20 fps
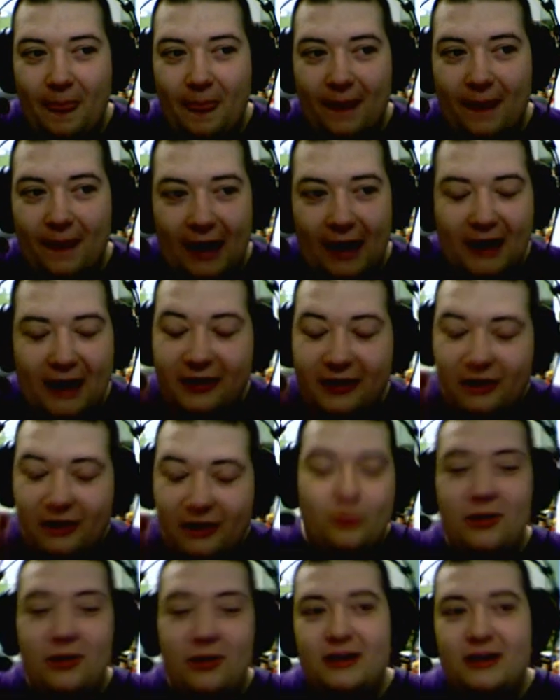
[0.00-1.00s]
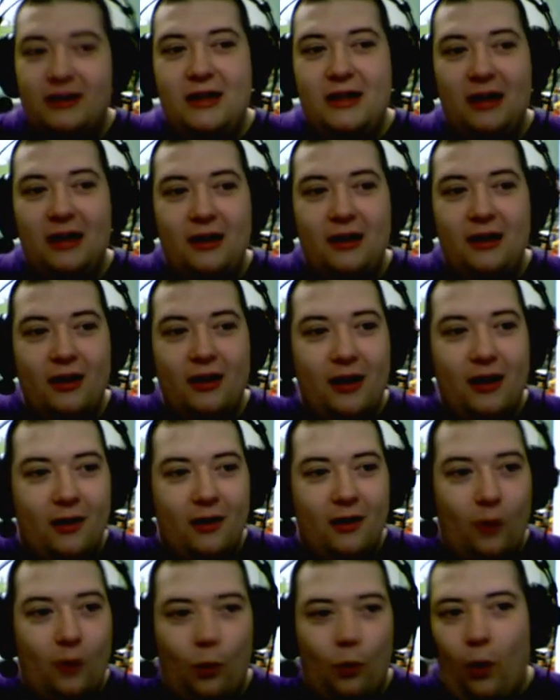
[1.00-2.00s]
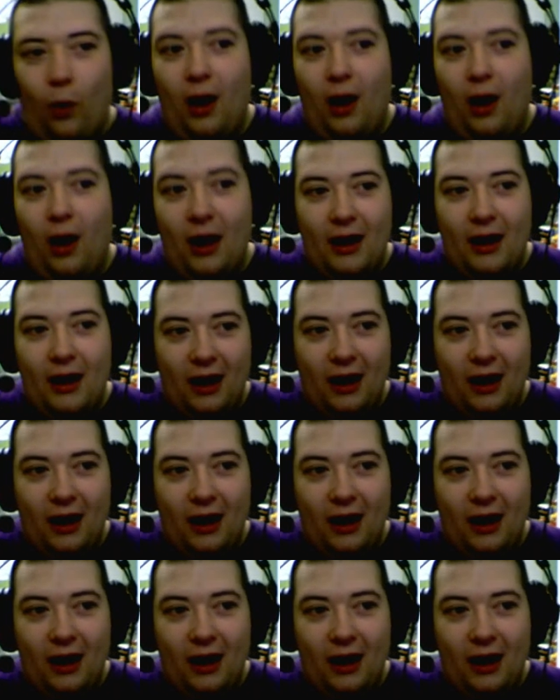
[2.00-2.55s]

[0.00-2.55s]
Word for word: And you will see why